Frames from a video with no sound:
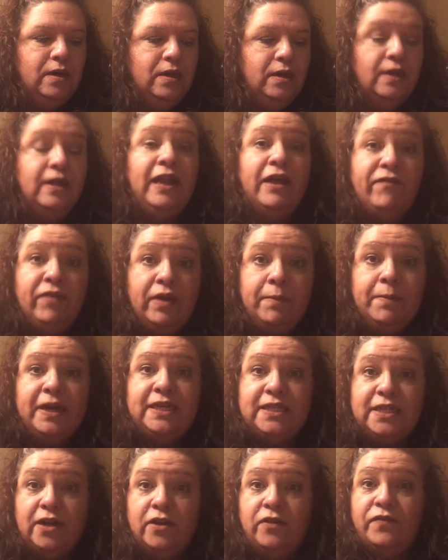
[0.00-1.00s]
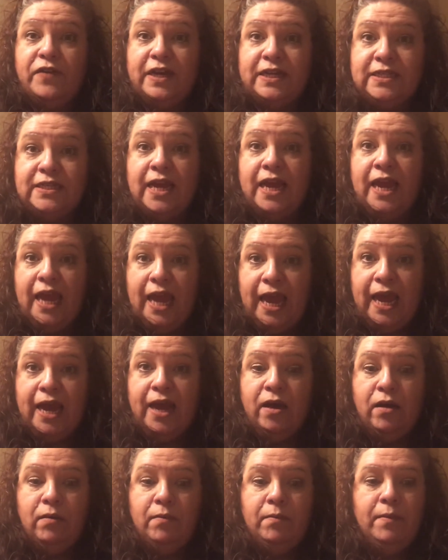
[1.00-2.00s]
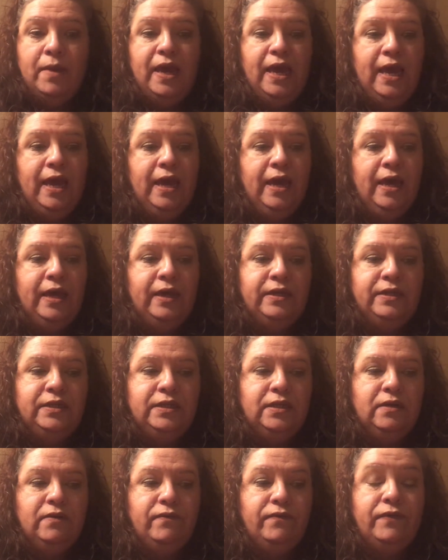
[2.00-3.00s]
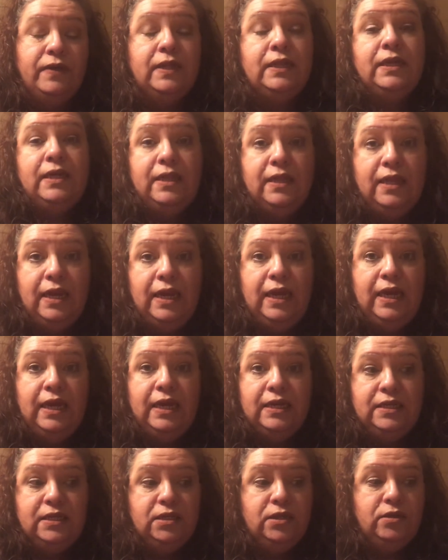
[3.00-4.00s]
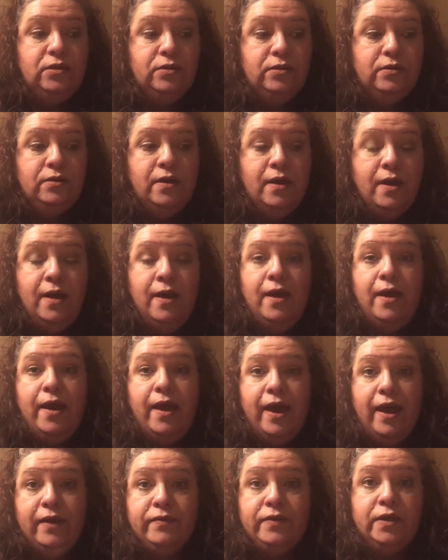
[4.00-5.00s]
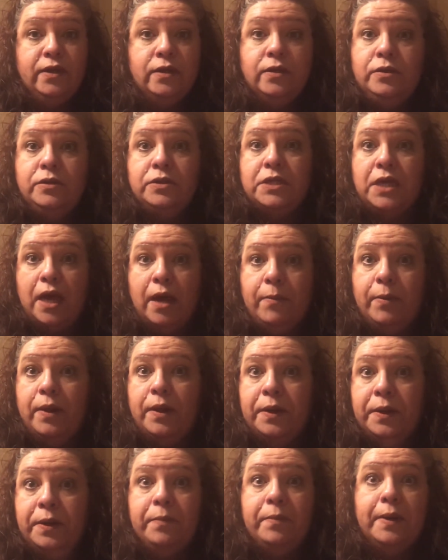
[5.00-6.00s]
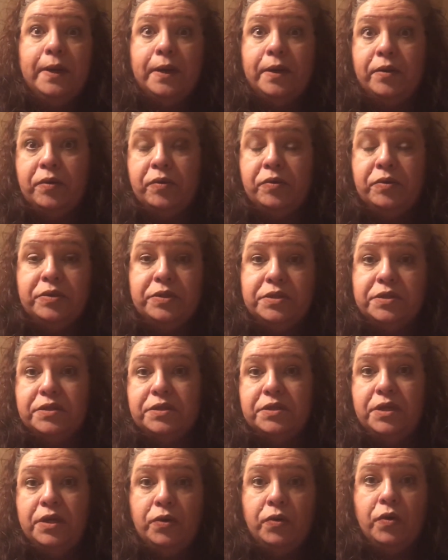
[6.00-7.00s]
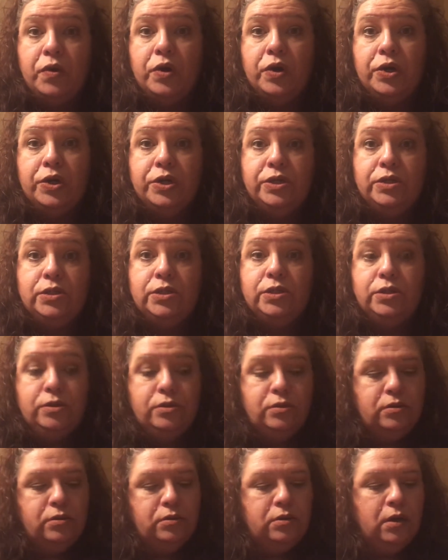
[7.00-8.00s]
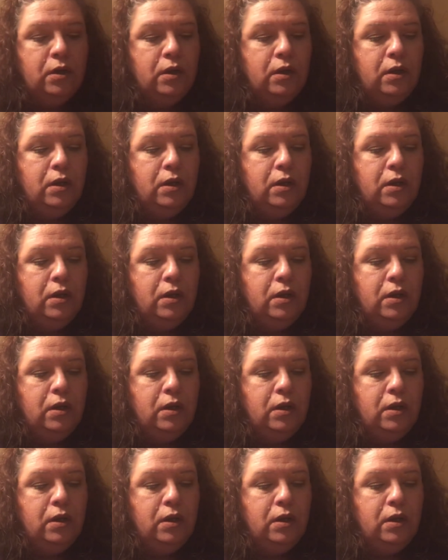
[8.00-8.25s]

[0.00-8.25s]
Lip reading: loving myself as I am and feeling the need to have to lose a couple 100 pounds in order to